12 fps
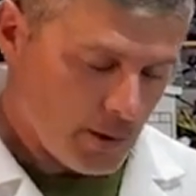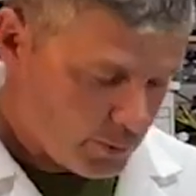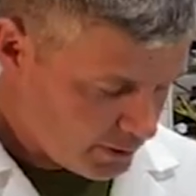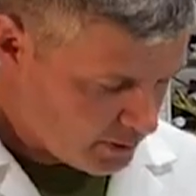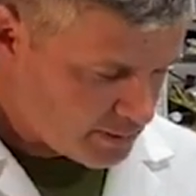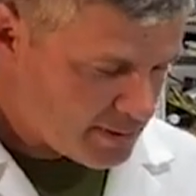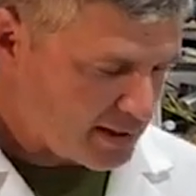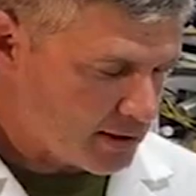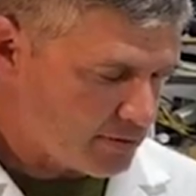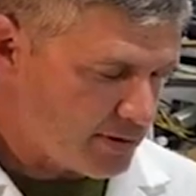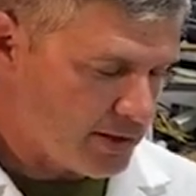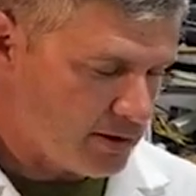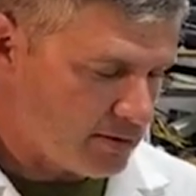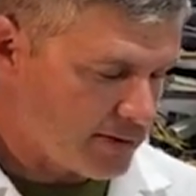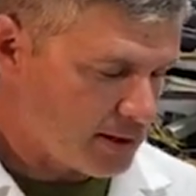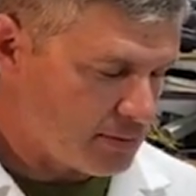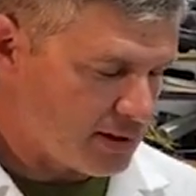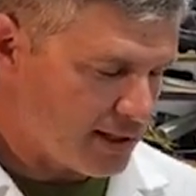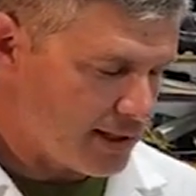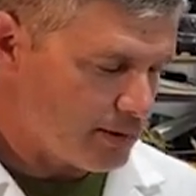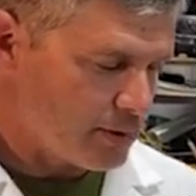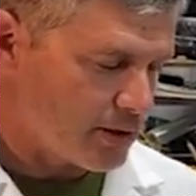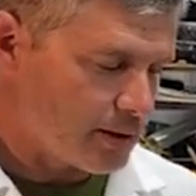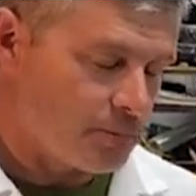We will make this video available later.
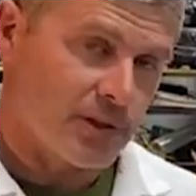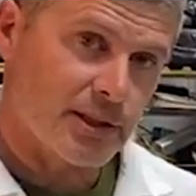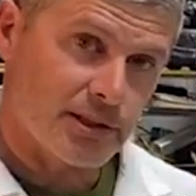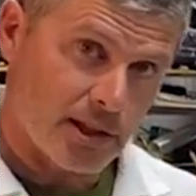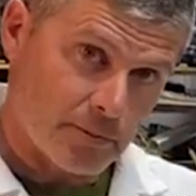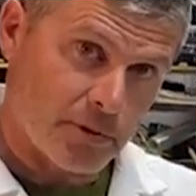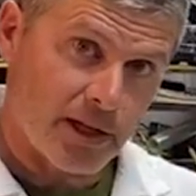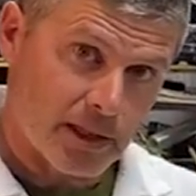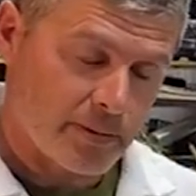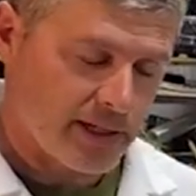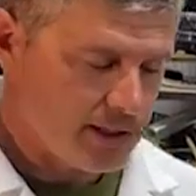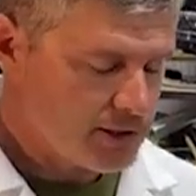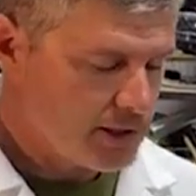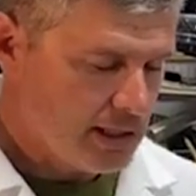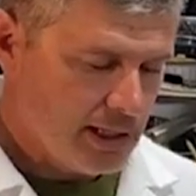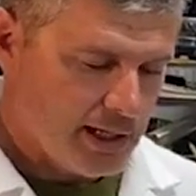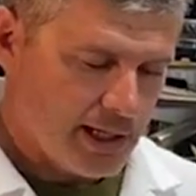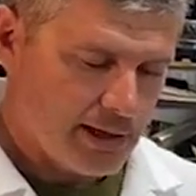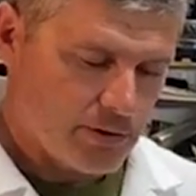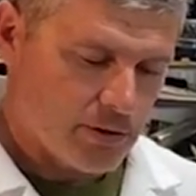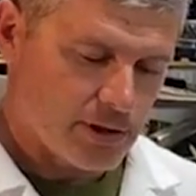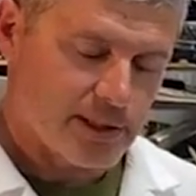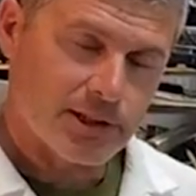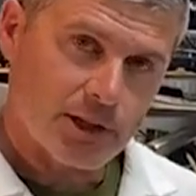We're going to put this on the product page, and of
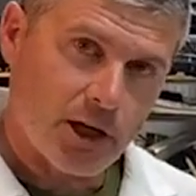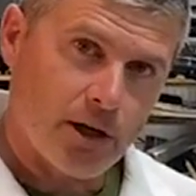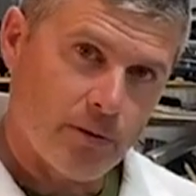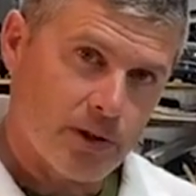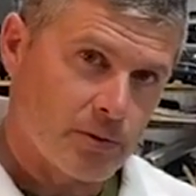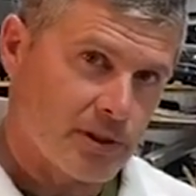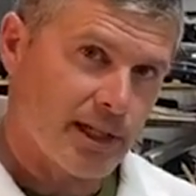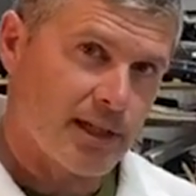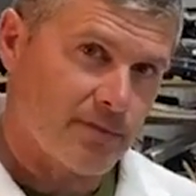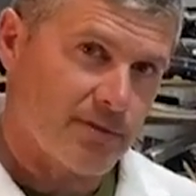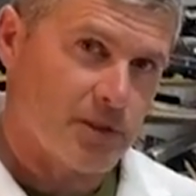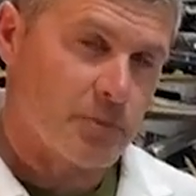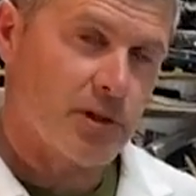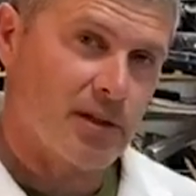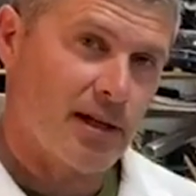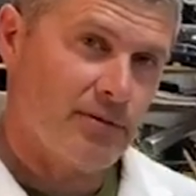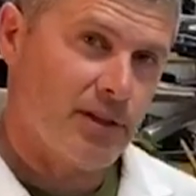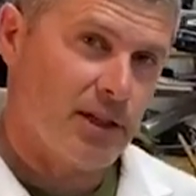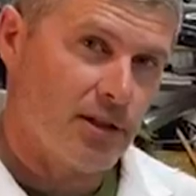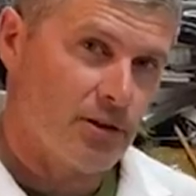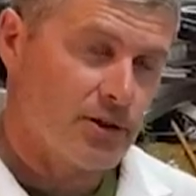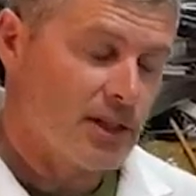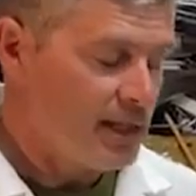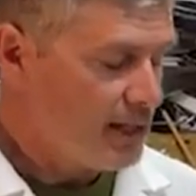course, as always, we take our Facebook Live
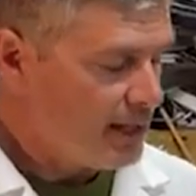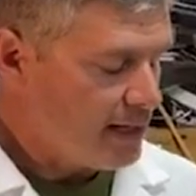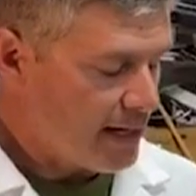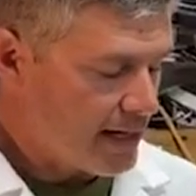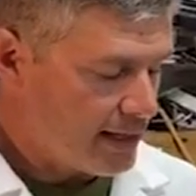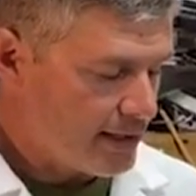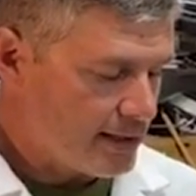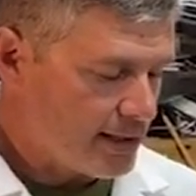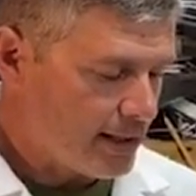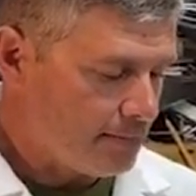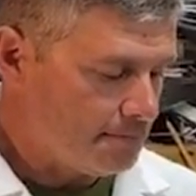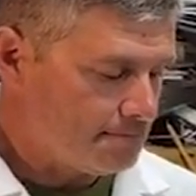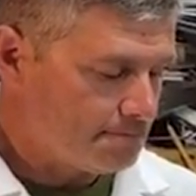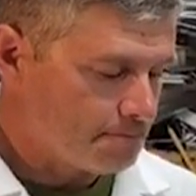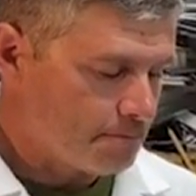videos and um,